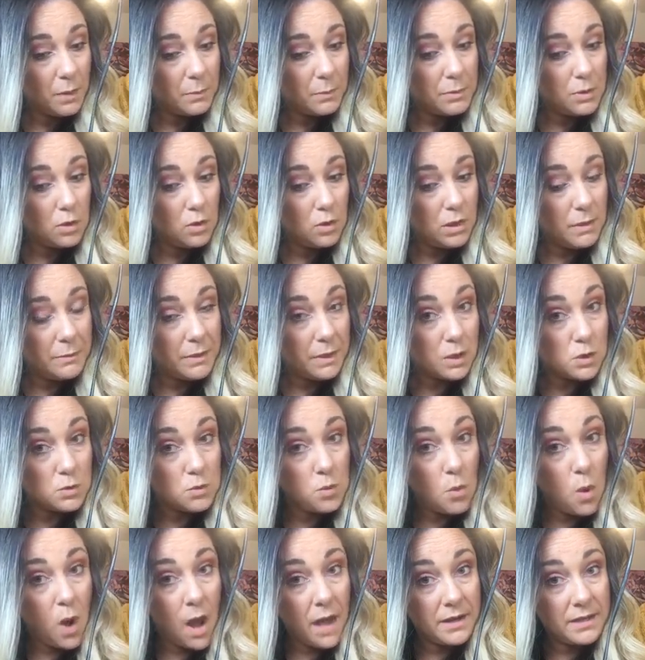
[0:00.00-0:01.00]
purely because,
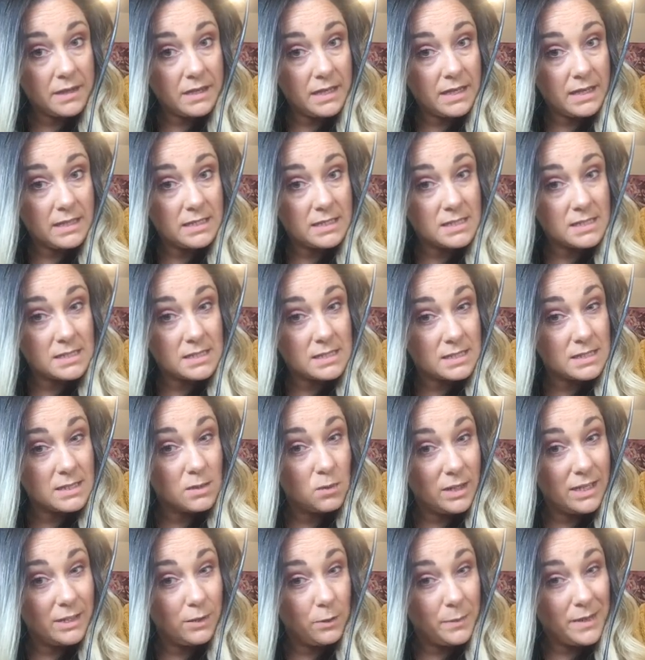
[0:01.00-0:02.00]
one, it's
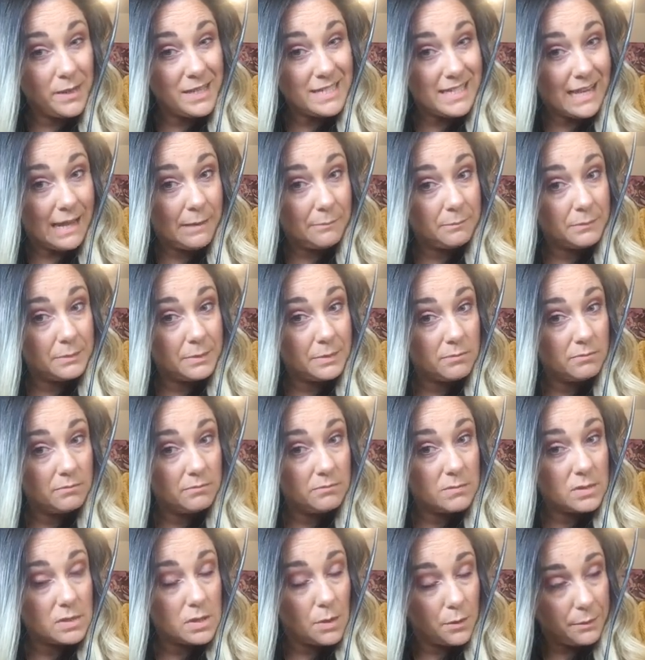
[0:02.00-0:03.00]
still a little bit damp,
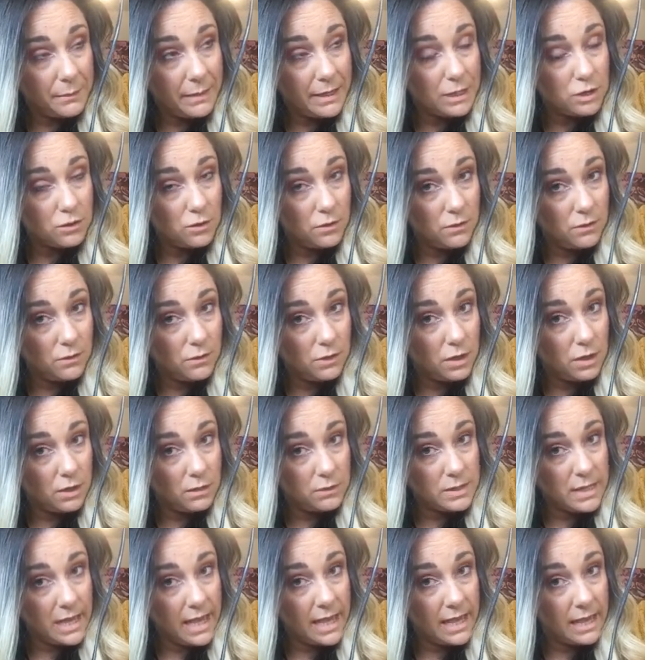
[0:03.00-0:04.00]
so I want to make sure that the
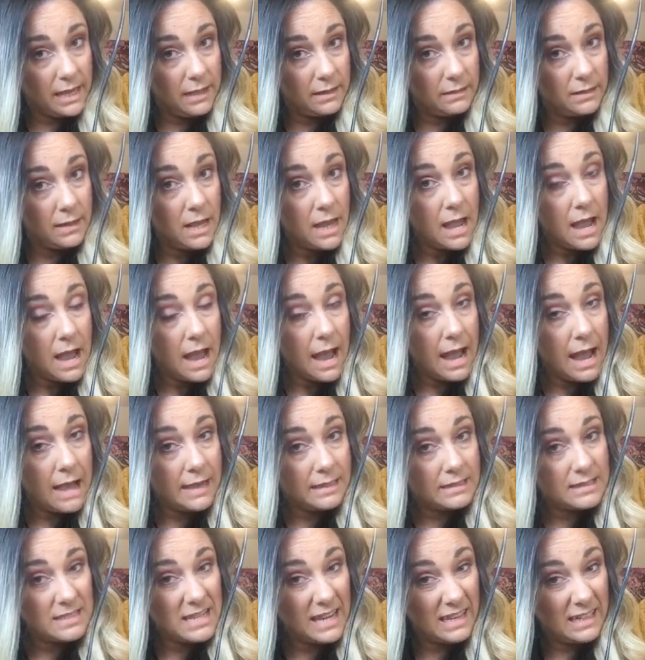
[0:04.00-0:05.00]
curls get in,
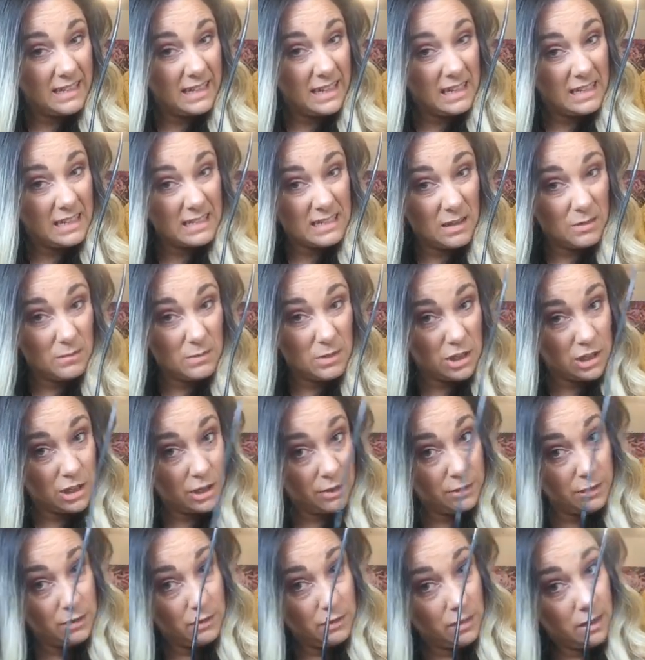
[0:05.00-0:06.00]
and secondly because I'm just
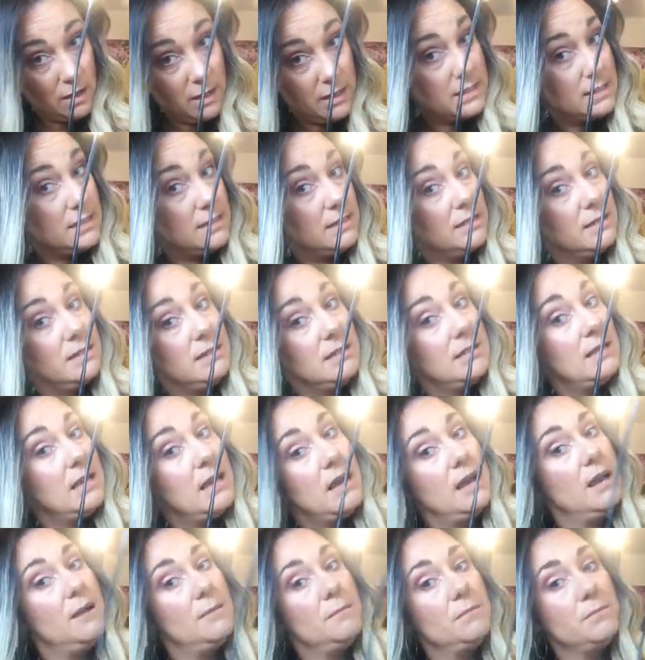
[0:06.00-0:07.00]
showing you guys.
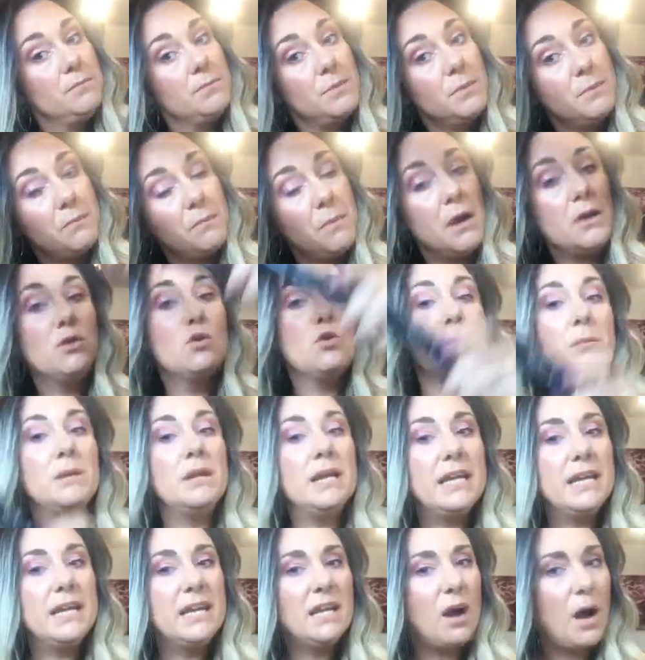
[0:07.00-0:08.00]
But
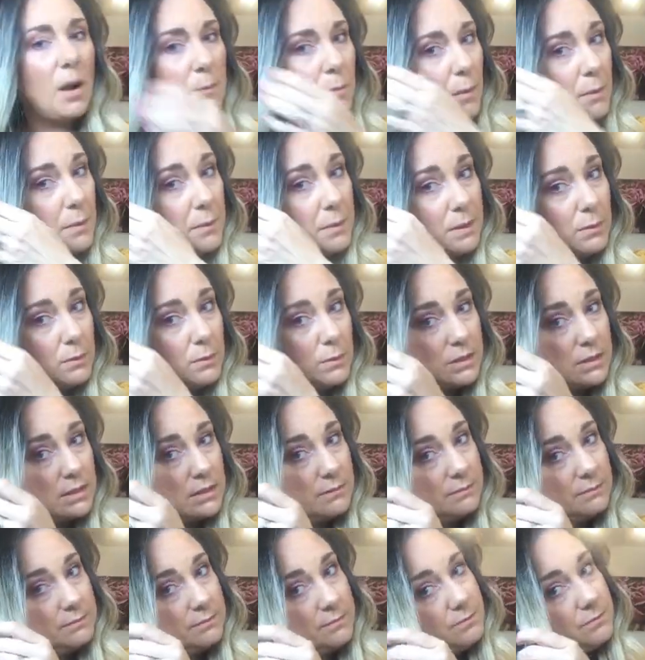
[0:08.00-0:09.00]
normally I probably
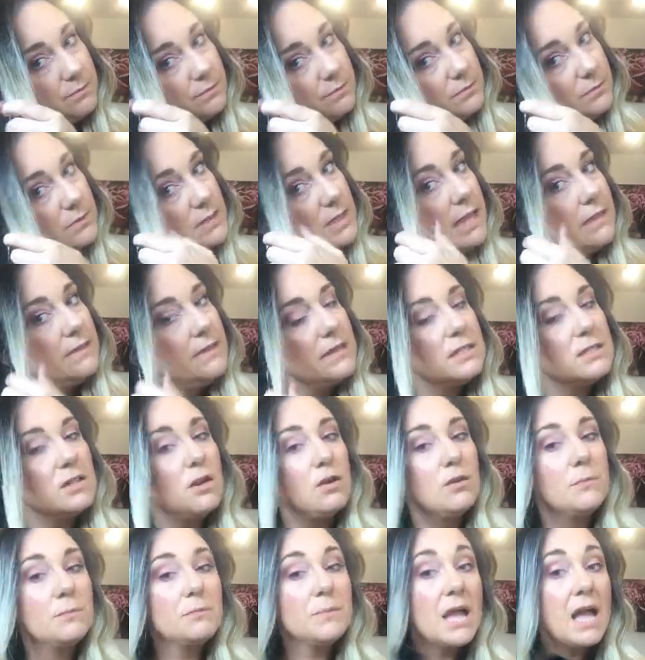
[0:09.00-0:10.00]
wouldn't take this
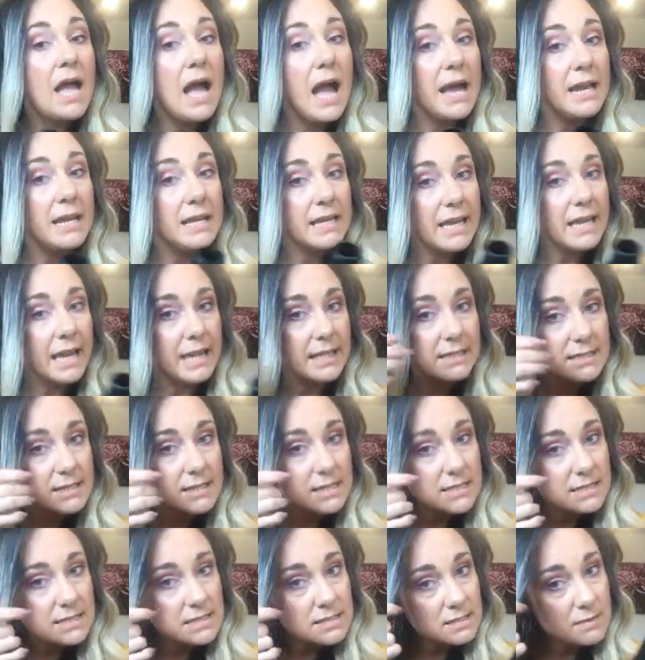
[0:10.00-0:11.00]
long. And again, so
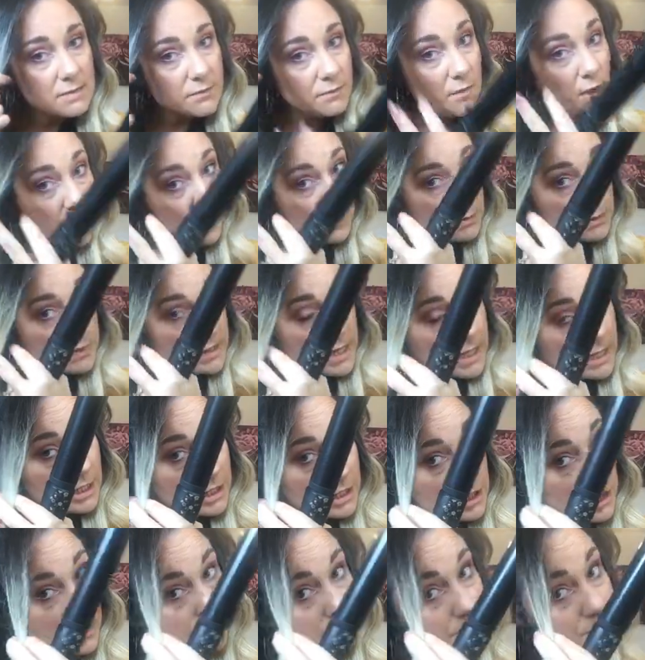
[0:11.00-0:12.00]
this is the final
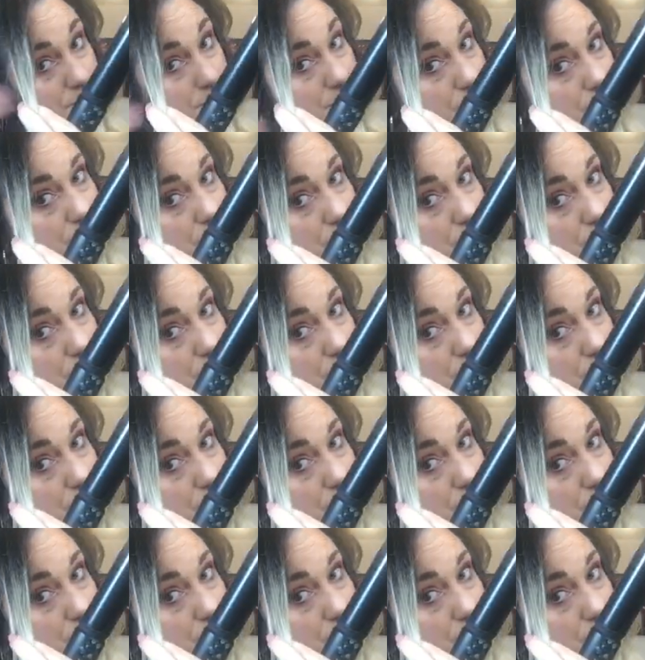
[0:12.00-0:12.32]
section.